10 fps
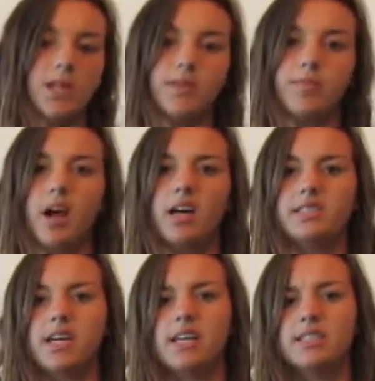the
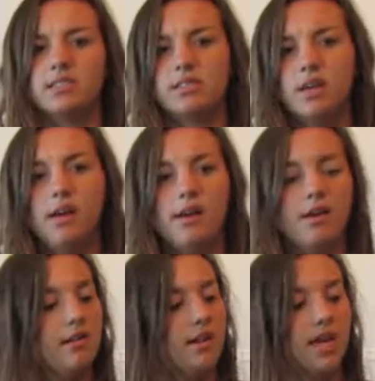process.
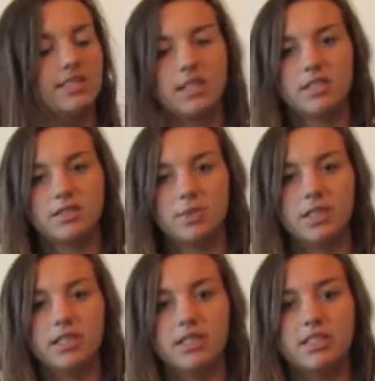Like I said, it's
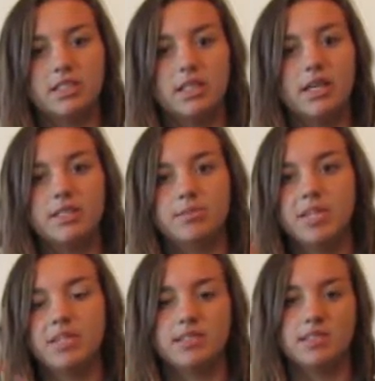really easy. I
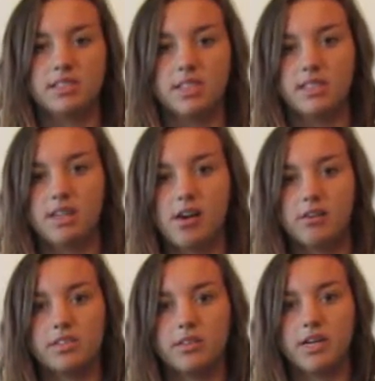spent less than
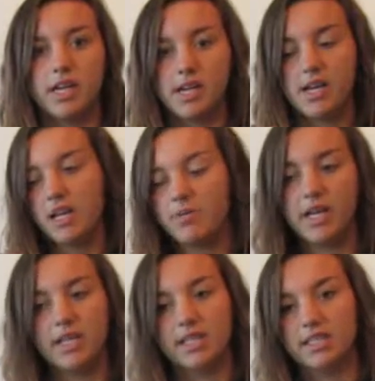$10 on it, and I
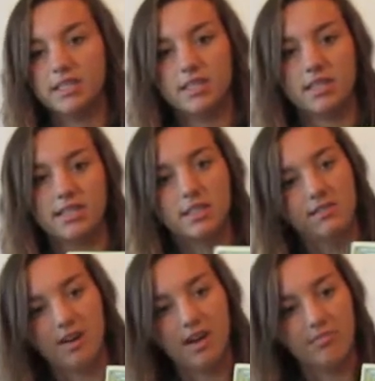made this in less
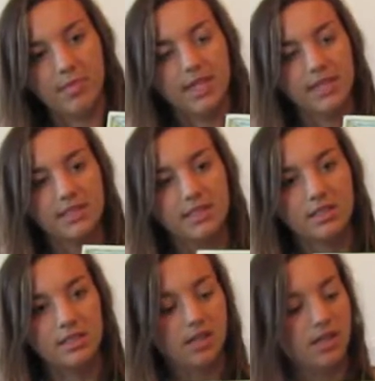than 5 minutes,
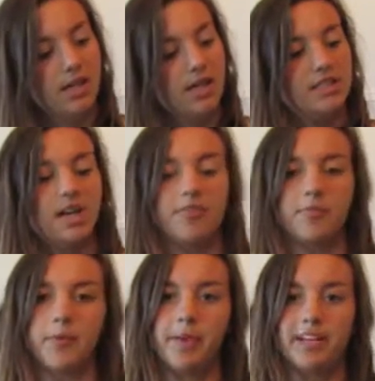aside
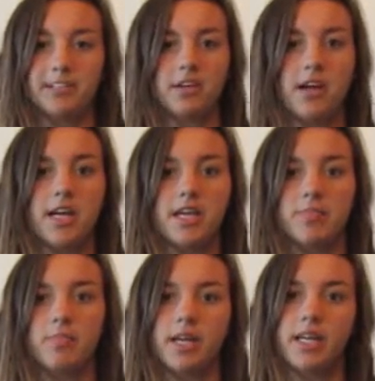from the paint
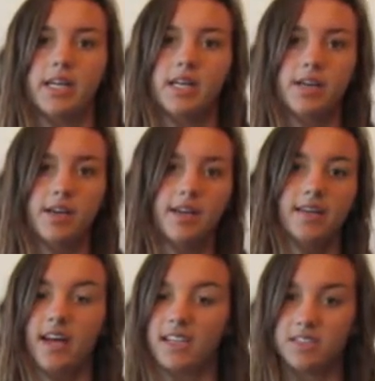drying, but
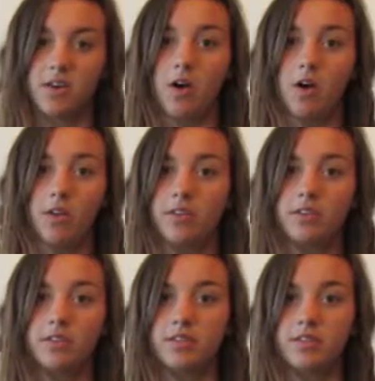that's all
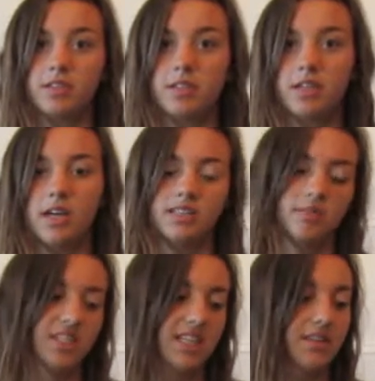a
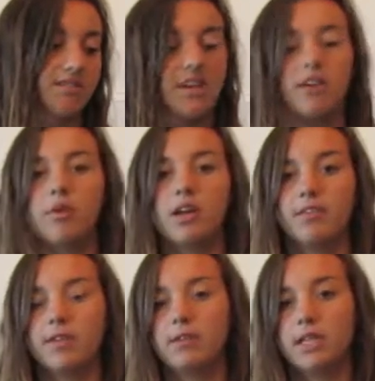subjective thing, whatever
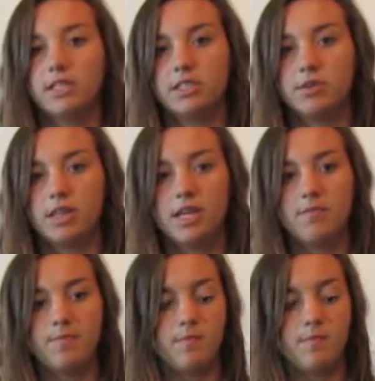you'd like to do with it.